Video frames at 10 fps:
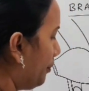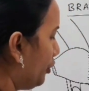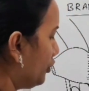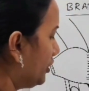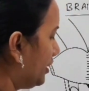
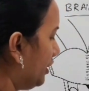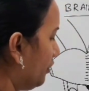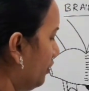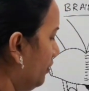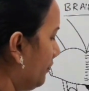
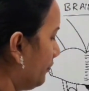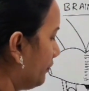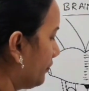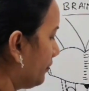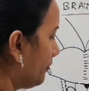
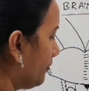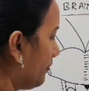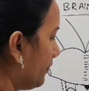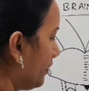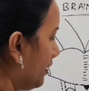
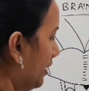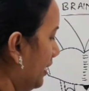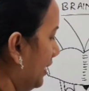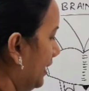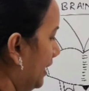
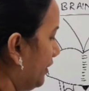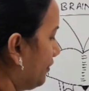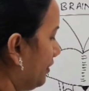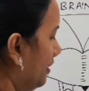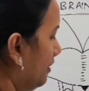
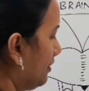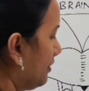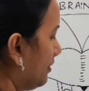posterolateral